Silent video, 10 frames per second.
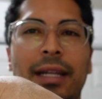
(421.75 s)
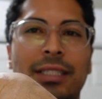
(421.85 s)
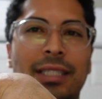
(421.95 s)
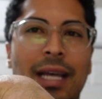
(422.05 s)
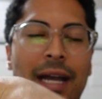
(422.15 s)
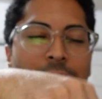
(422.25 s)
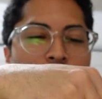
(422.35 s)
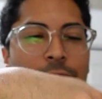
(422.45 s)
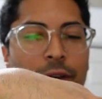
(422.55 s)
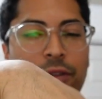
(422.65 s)
to slide your
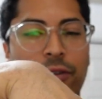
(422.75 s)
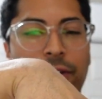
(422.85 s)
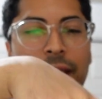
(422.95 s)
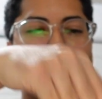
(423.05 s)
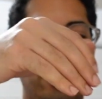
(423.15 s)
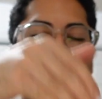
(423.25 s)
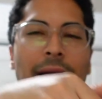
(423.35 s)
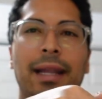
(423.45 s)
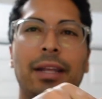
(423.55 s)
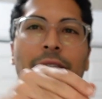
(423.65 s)
foot through here
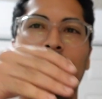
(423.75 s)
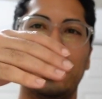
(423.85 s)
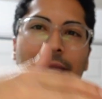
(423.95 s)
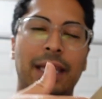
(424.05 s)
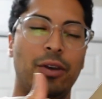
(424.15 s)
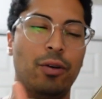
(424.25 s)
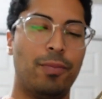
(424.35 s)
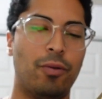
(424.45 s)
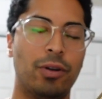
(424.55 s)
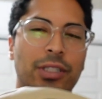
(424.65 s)
and then you get the heel
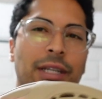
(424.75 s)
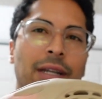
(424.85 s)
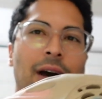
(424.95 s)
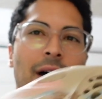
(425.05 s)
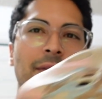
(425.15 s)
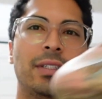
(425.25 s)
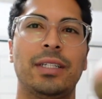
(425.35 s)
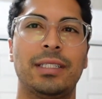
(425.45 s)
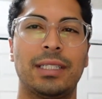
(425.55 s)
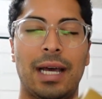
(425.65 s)
portion.
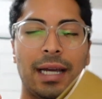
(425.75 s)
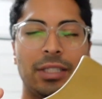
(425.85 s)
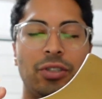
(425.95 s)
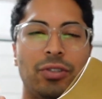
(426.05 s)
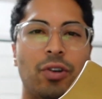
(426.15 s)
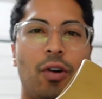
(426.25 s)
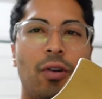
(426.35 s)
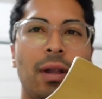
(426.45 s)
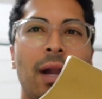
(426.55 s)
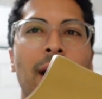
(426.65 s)
Obviously in slides you
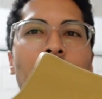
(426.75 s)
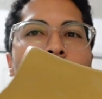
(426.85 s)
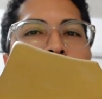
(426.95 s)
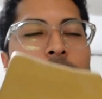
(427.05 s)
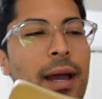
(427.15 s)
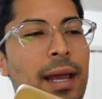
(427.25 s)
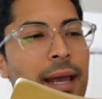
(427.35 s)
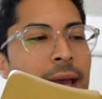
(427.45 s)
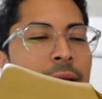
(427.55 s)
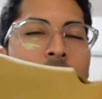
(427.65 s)
don't.
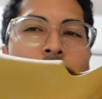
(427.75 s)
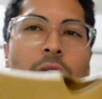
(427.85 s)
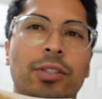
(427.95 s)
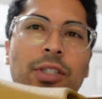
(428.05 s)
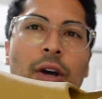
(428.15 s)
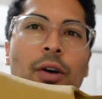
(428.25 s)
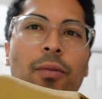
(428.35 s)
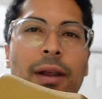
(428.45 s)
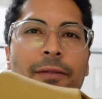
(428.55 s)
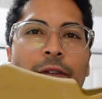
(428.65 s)
But Also,
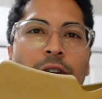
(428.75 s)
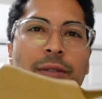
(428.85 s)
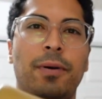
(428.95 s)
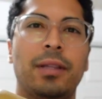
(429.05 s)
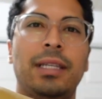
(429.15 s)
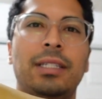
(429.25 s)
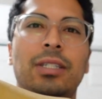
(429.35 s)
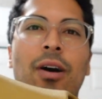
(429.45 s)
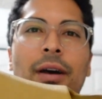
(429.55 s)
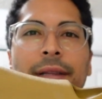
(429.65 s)
when I first put these
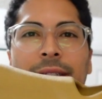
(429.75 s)
on, the